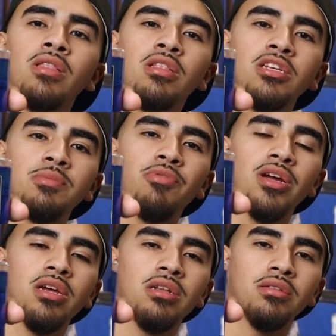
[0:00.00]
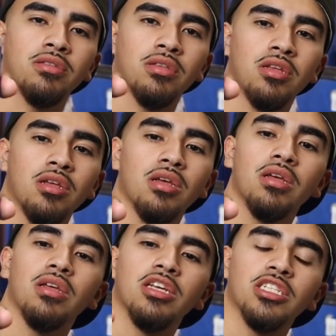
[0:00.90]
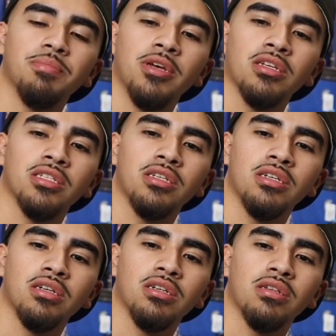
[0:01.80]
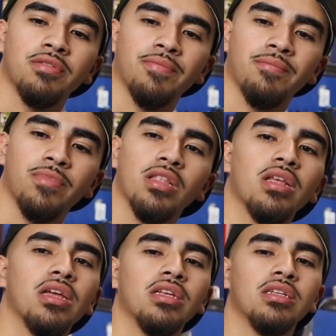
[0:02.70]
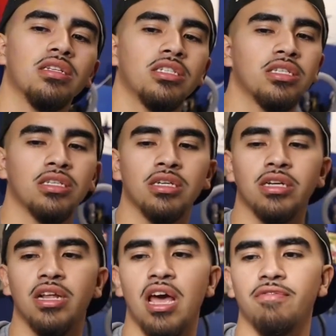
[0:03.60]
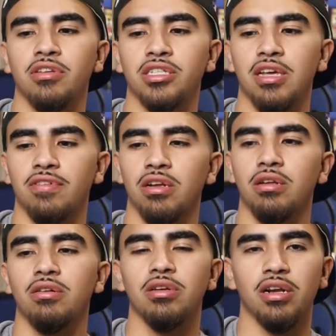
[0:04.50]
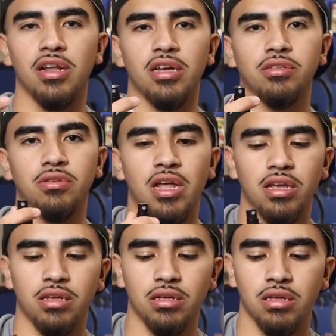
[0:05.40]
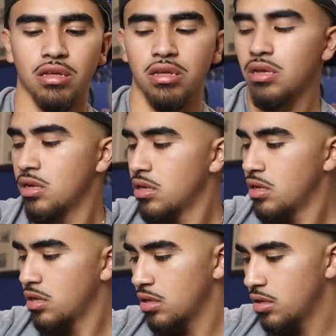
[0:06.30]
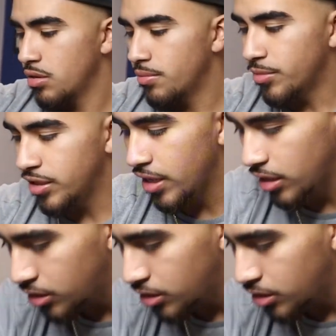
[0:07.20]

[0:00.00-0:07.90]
this brand, it smells good. And it's just a good aftershave cologne. Your clients would like it. But yeah,